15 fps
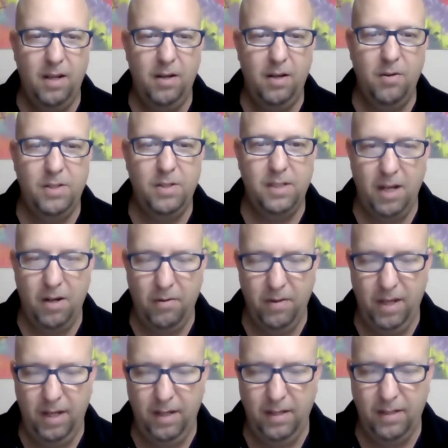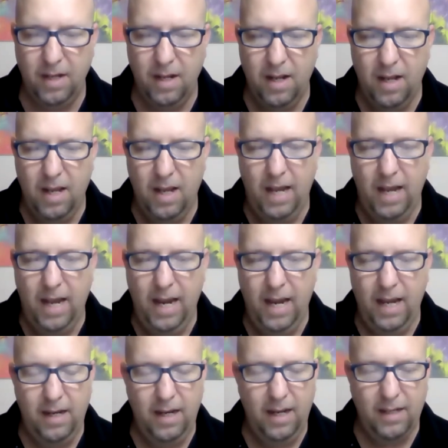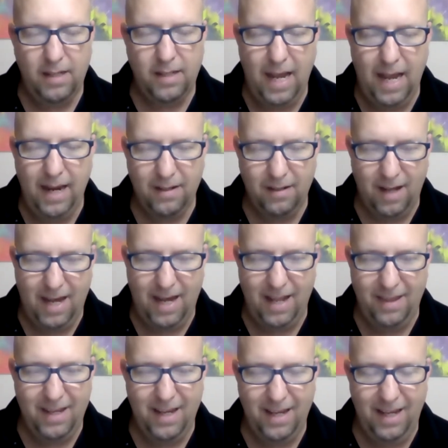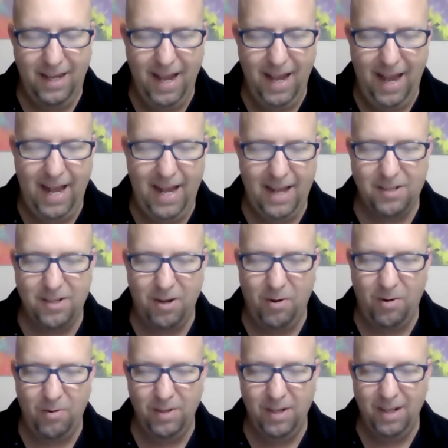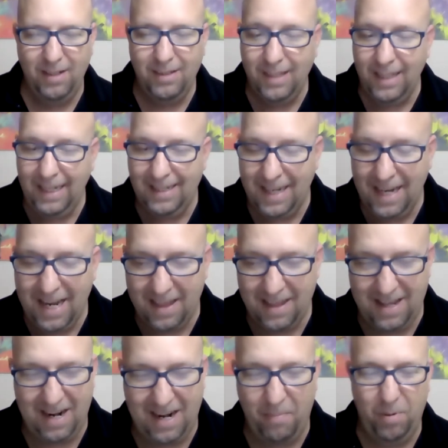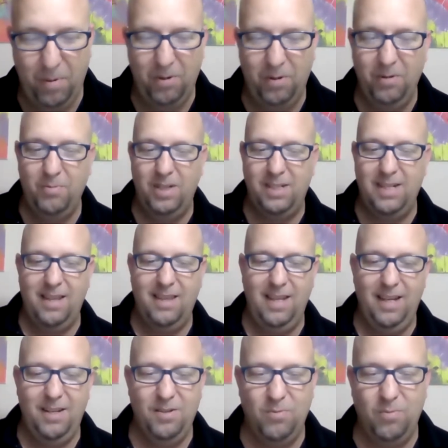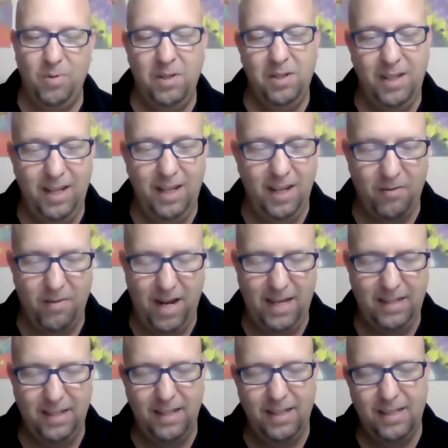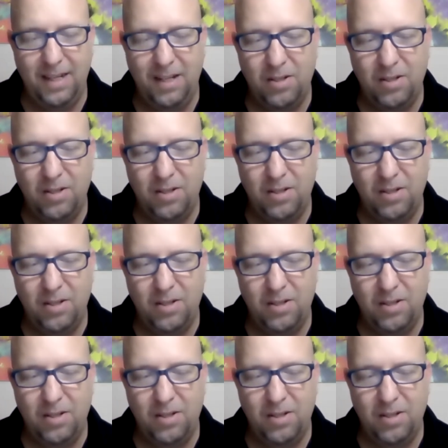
sell these. And his tagline that he has on LinkedIn that I pulled, which I think is really interesting, it says,